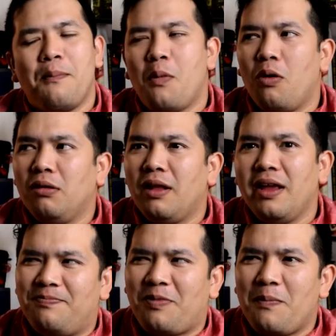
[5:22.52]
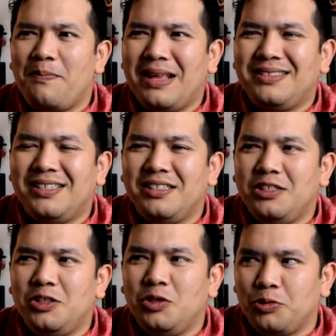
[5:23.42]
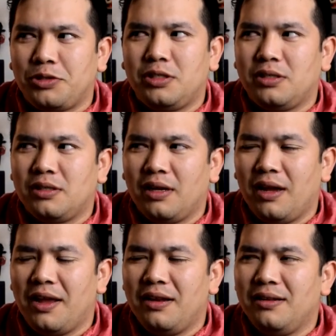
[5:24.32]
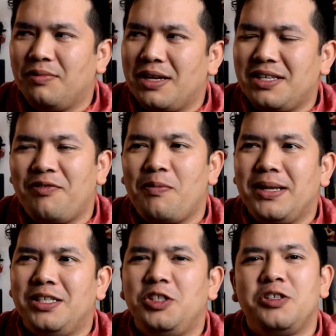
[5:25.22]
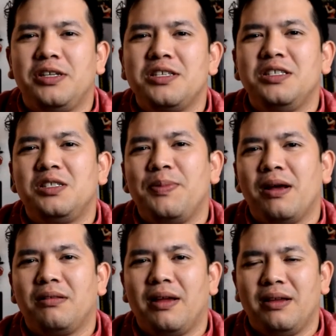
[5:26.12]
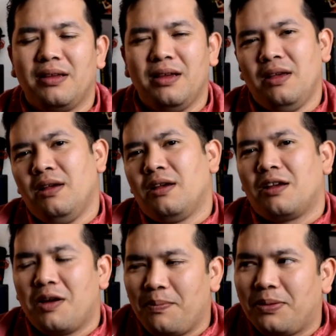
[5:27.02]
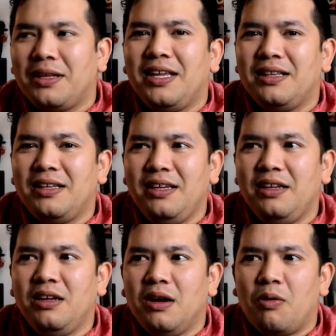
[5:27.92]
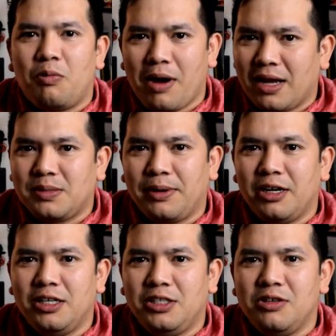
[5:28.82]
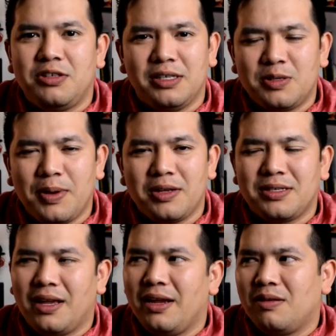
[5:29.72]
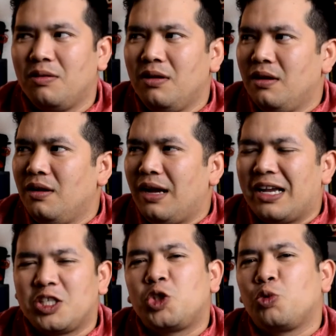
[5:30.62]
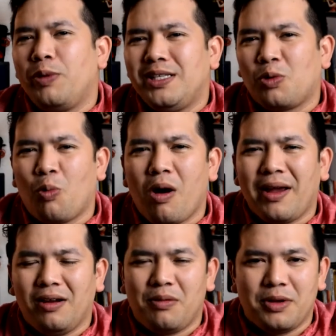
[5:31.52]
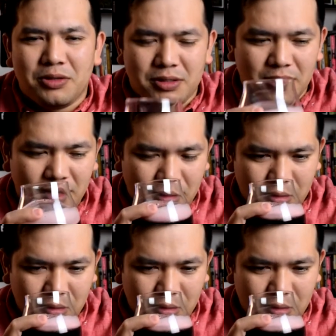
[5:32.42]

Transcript: more like fermented juice. And when I say fermented juice, it doesn't smell like completely raspberry juice. It smells like a sweet wine almost.